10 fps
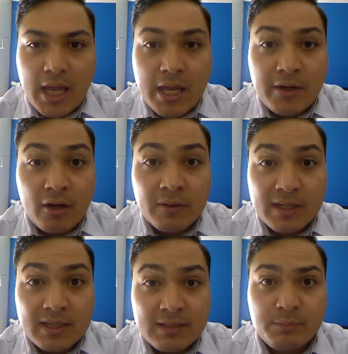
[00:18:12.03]
And I
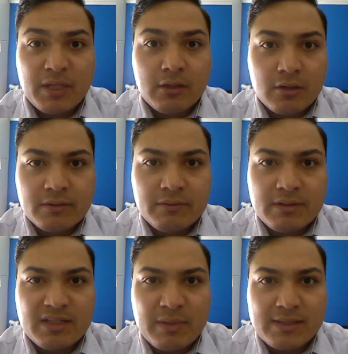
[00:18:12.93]
reckon it's because of
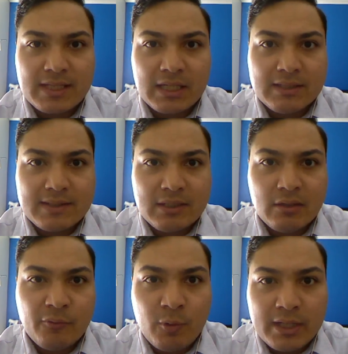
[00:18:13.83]
this mentality
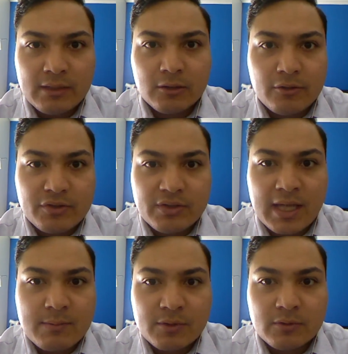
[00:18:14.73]
of winning close
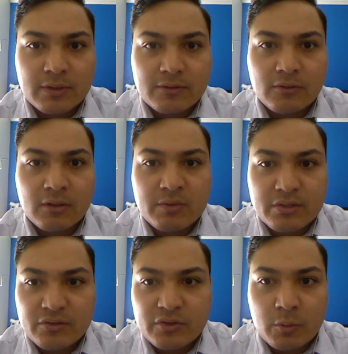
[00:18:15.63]
games all the time,
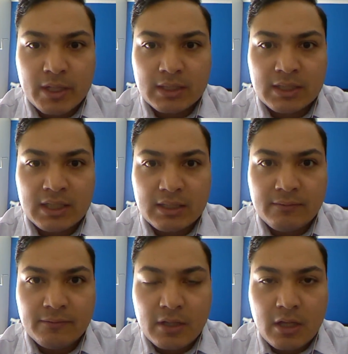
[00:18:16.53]
just doing
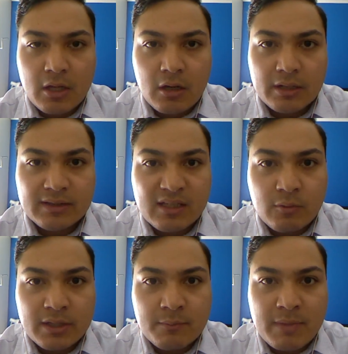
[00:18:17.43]
enough. I
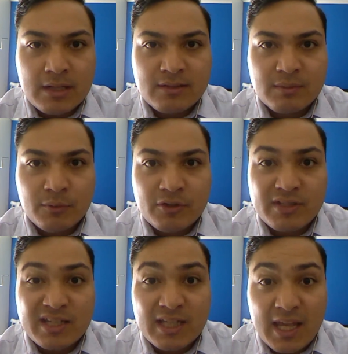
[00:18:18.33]
think when it matters
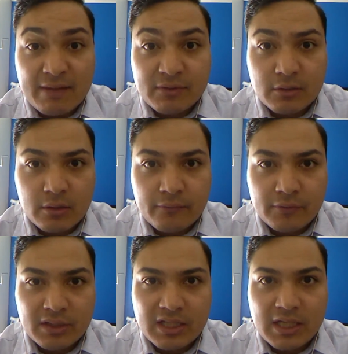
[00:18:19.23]
most and they have to go
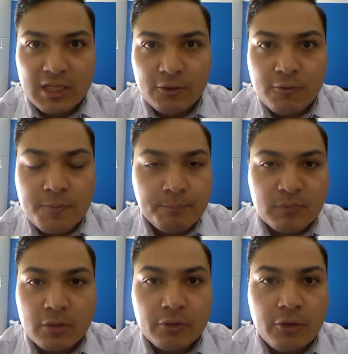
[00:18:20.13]
for the kill,
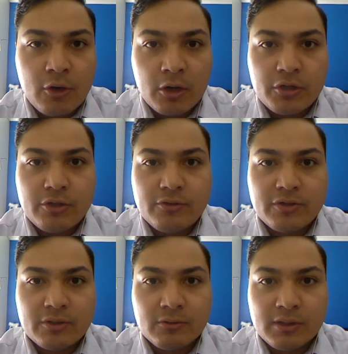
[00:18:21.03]
they're not
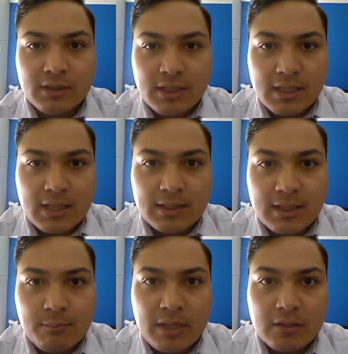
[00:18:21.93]
used to it and
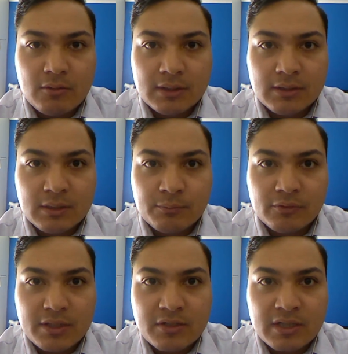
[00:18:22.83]
they buckle under the
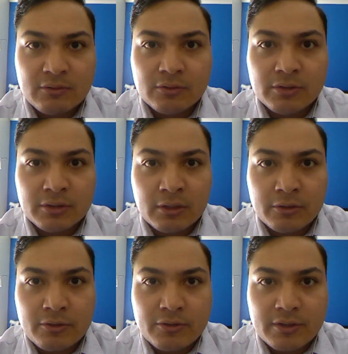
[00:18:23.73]
pressure, or they're not
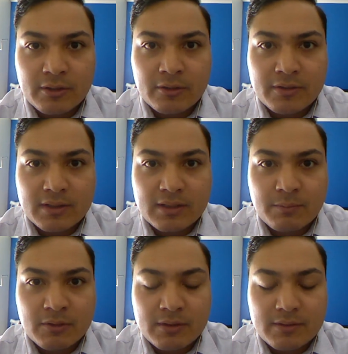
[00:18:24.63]
used to those
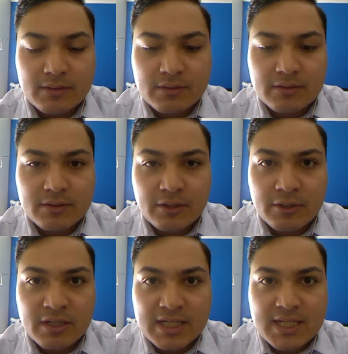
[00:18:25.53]
experiences. So